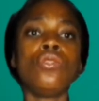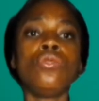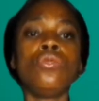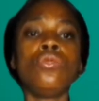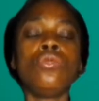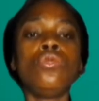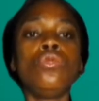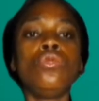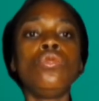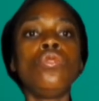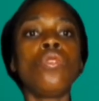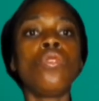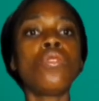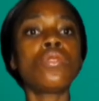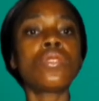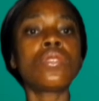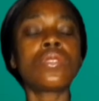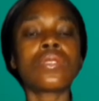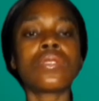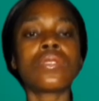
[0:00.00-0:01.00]
you
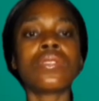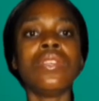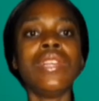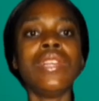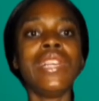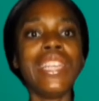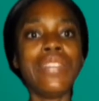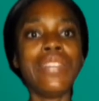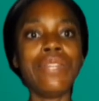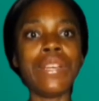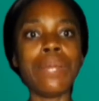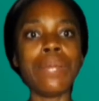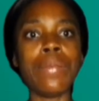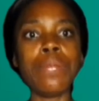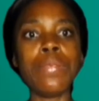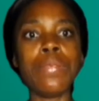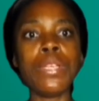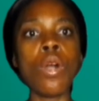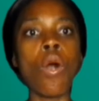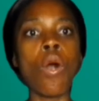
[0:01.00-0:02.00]
don't leave the
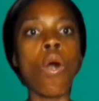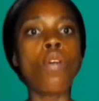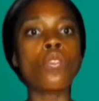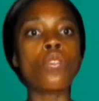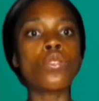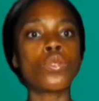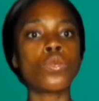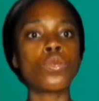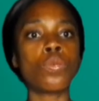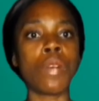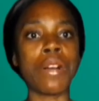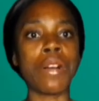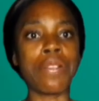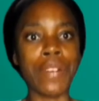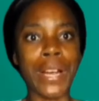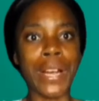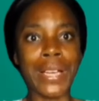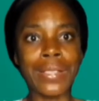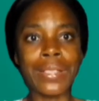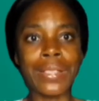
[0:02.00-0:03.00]
baby
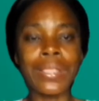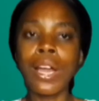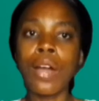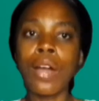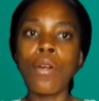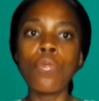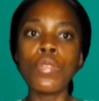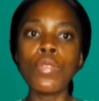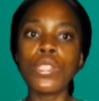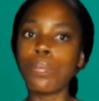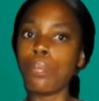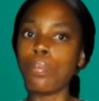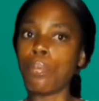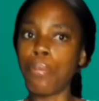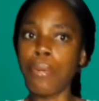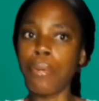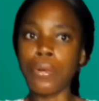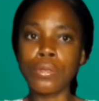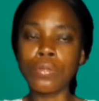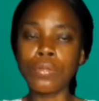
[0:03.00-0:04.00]
unsupervised with
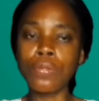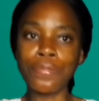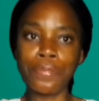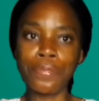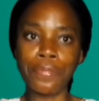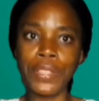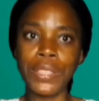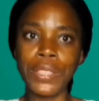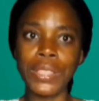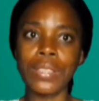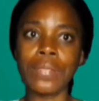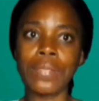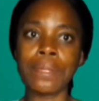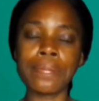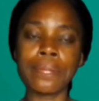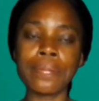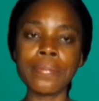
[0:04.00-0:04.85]
bottle feeding.